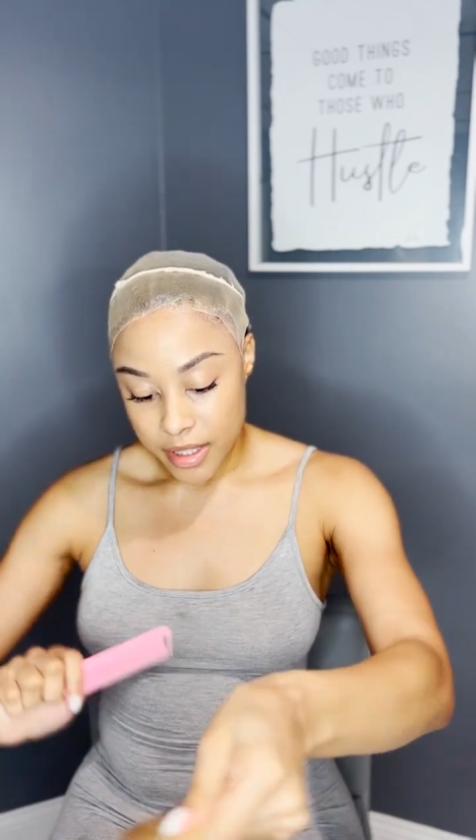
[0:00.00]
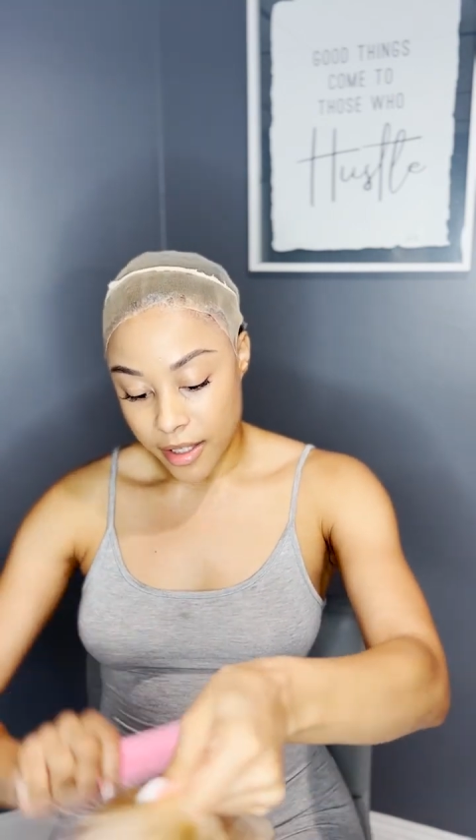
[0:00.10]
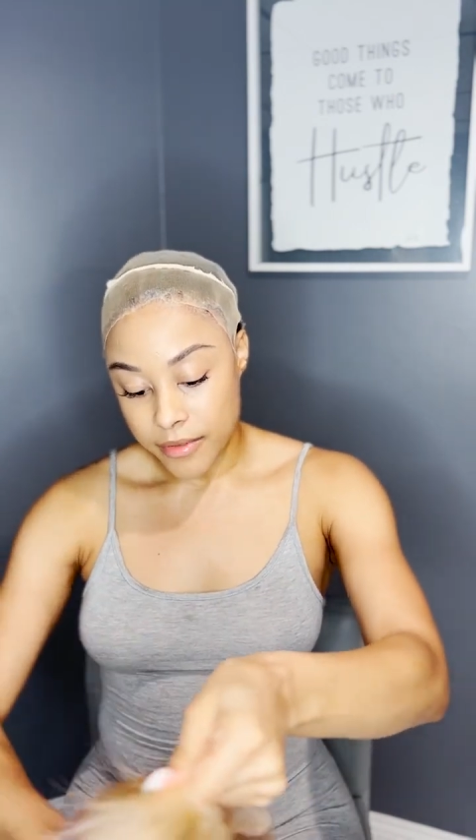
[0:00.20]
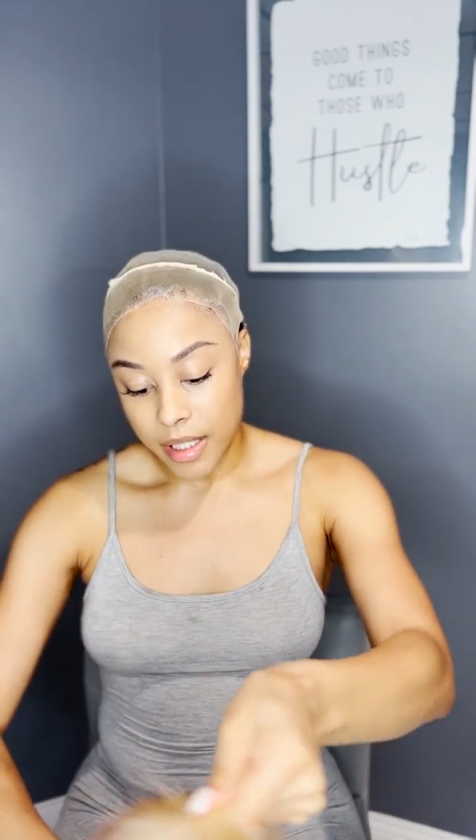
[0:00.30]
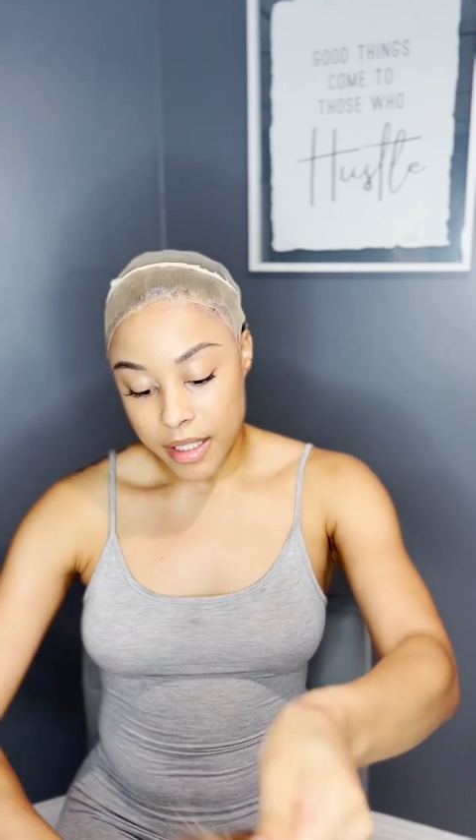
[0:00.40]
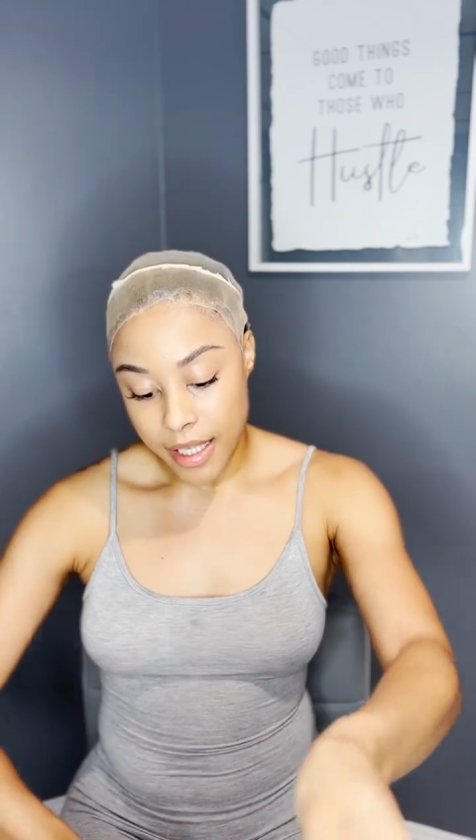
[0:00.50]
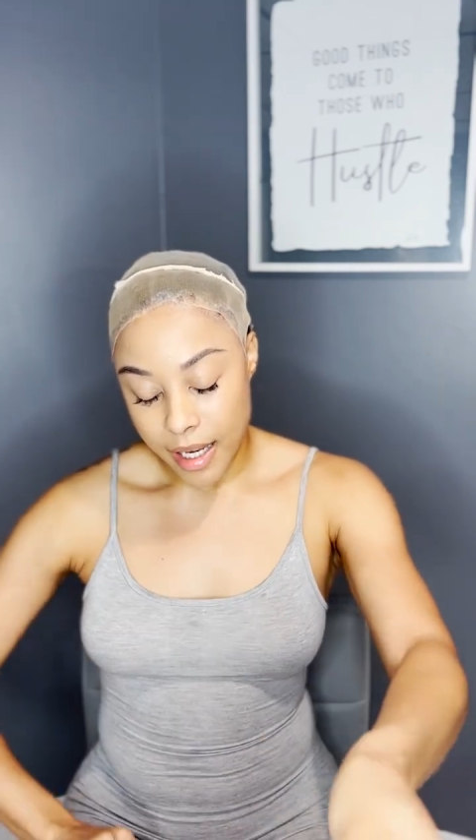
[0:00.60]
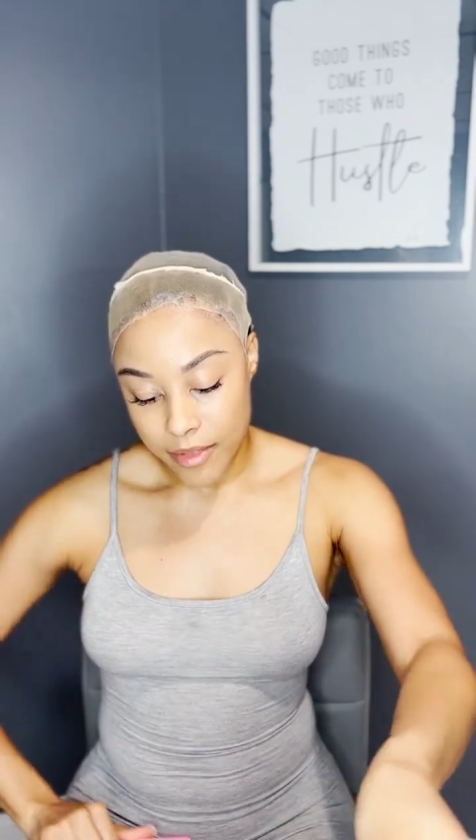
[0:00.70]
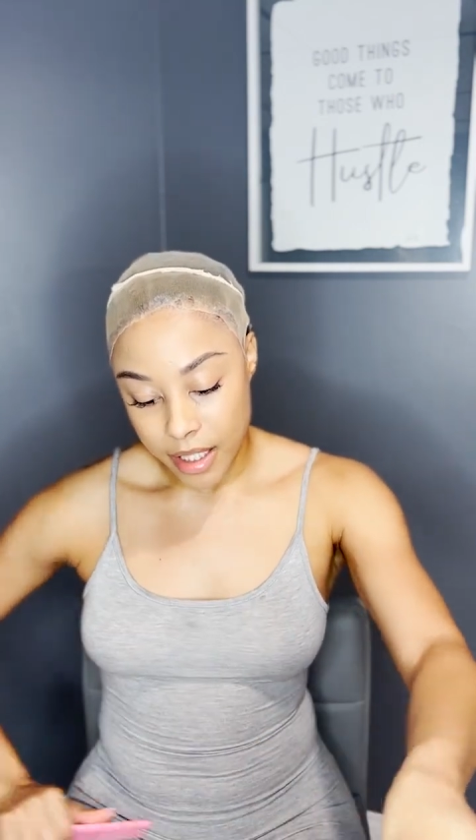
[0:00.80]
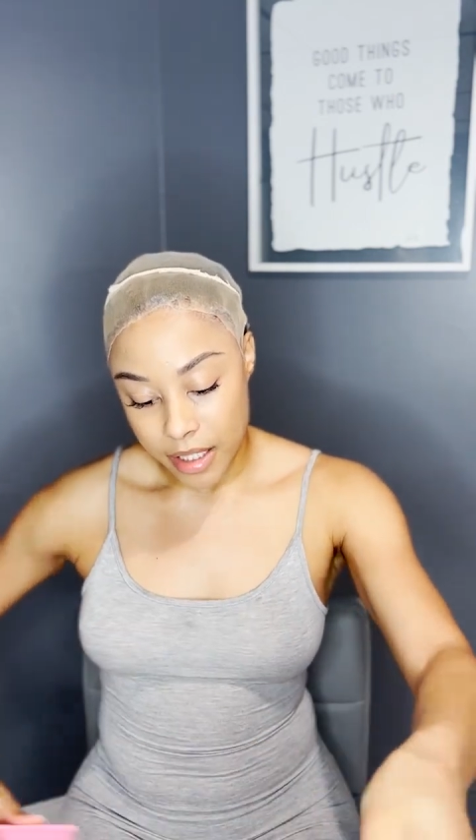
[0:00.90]
definitely
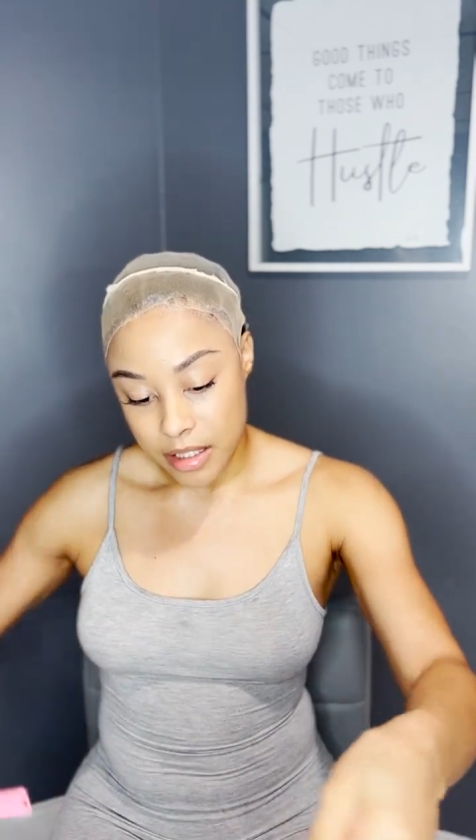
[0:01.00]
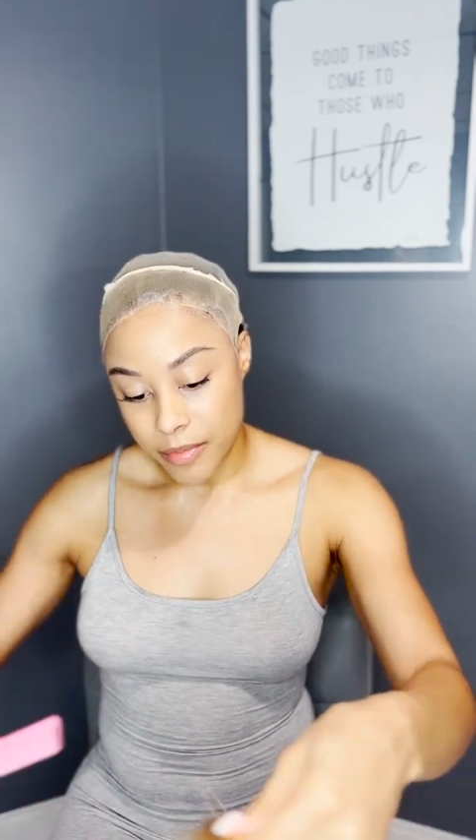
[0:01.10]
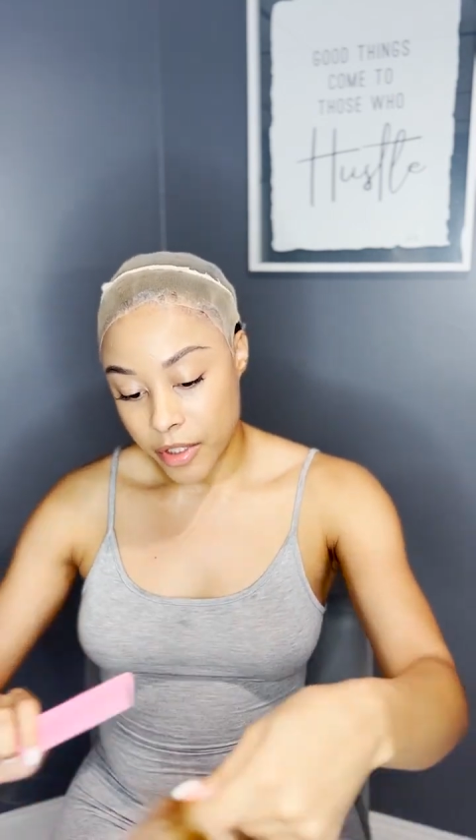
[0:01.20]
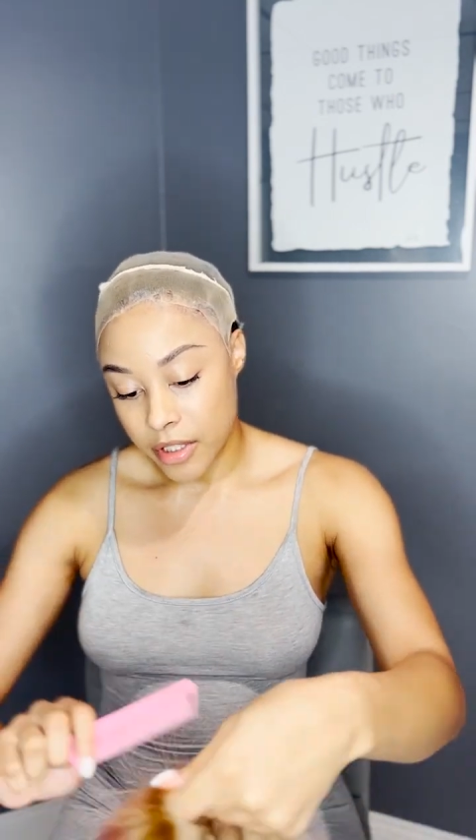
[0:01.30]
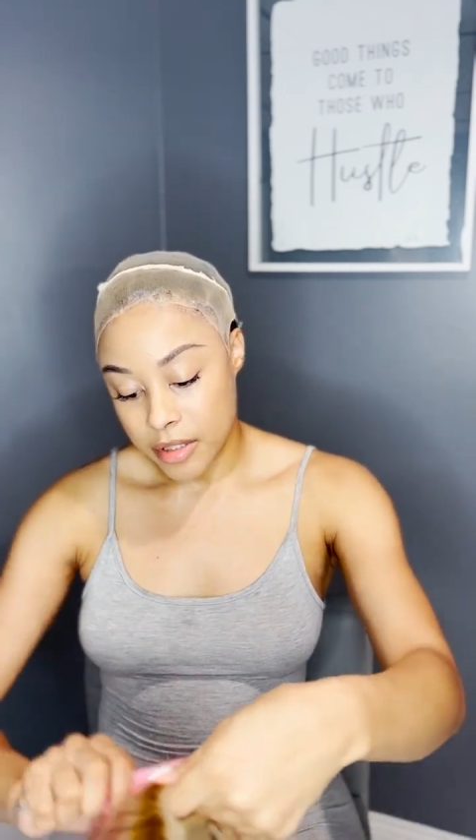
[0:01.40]
have that experience,